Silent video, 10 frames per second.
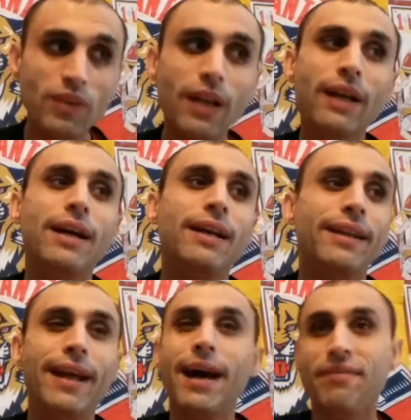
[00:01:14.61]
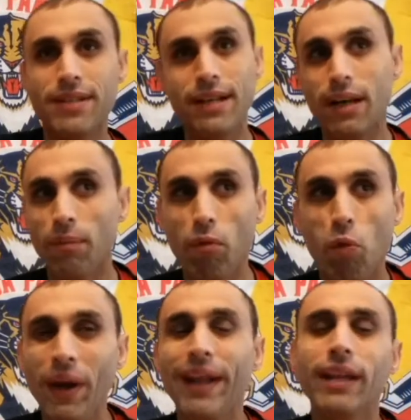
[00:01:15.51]
And the Avs end up
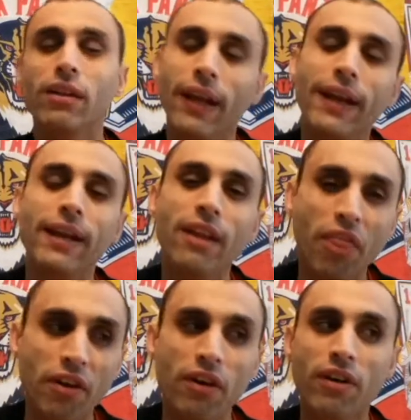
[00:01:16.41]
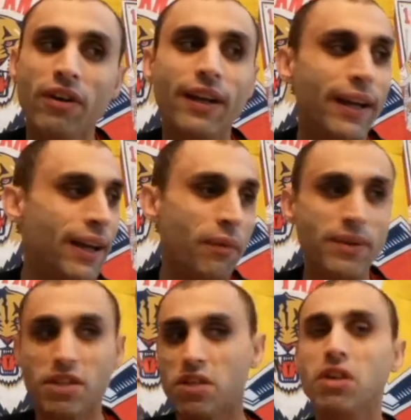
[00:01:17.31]
winning it late in the third, and we
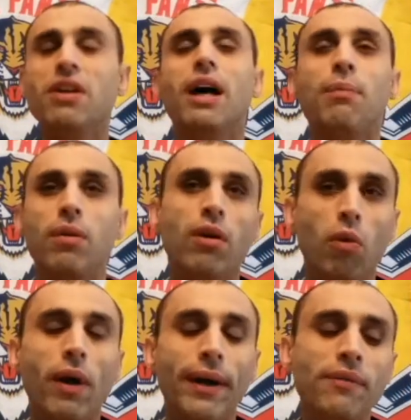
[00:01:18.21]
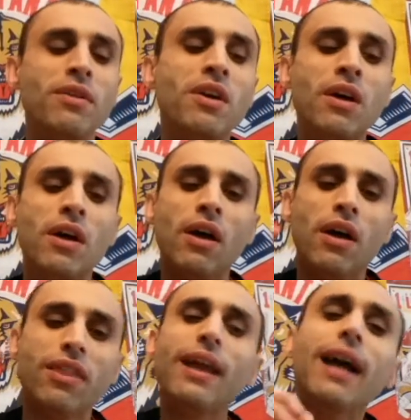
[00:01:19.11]
just could not put it away.
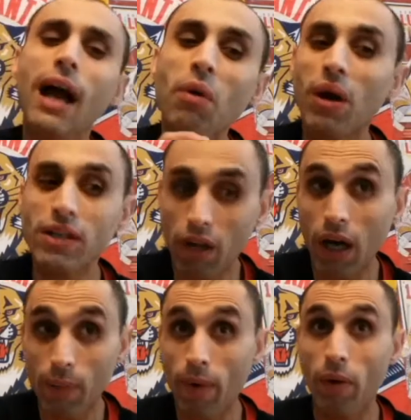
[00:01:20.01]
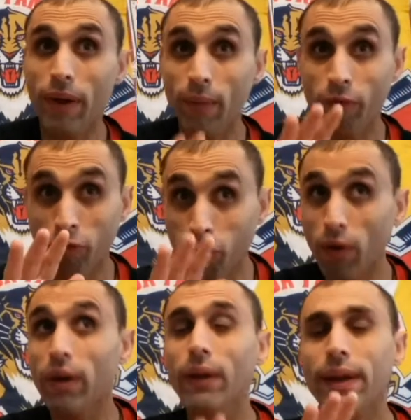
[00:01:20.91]
The thing I want to talk about, and I'm
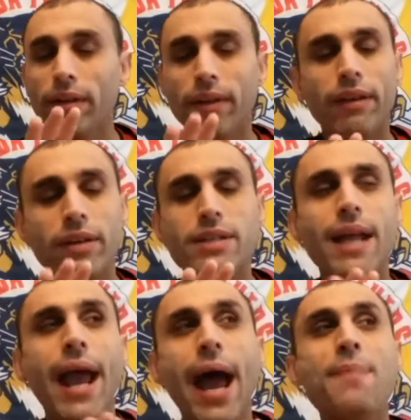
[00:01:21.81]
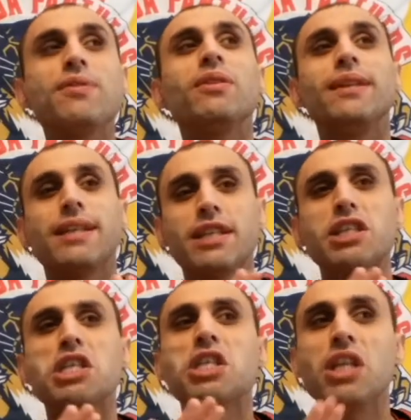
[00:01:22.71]
really, that just absolutely
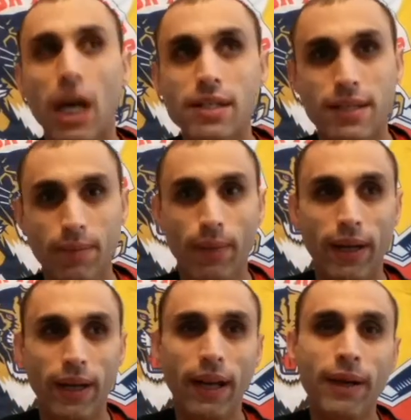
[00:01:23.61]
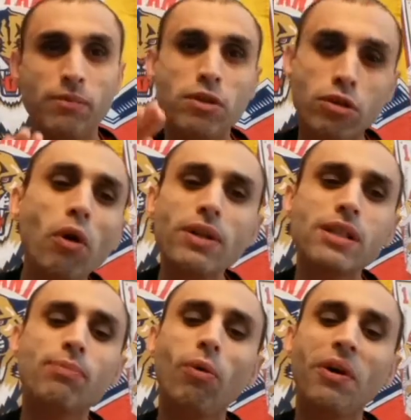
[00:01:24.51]
disgusted me, and I am so
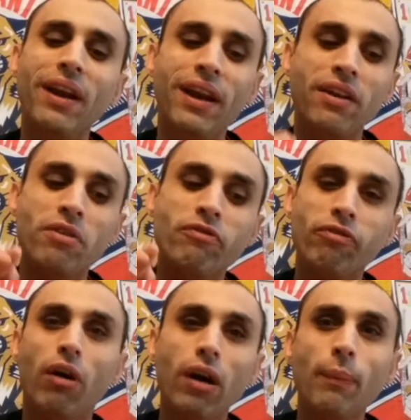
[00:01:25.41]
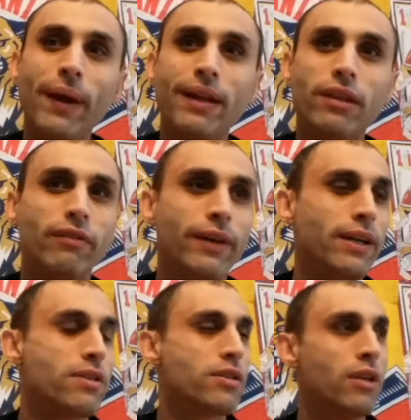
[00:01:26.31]
disappointed in you Florida Panther
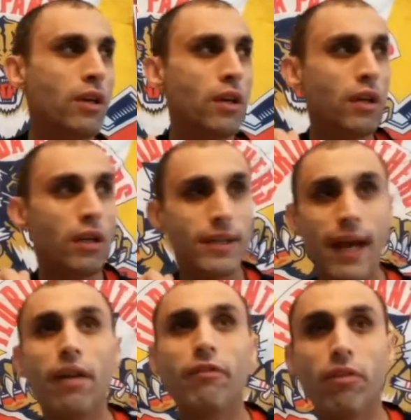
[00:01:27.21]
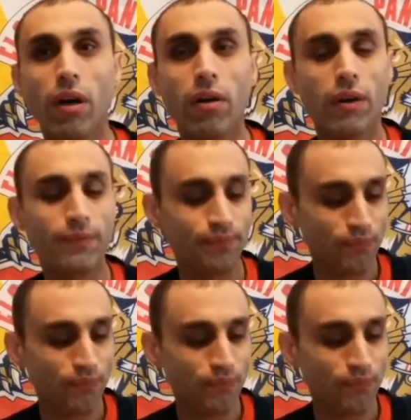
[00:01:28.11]
fans down in Florida.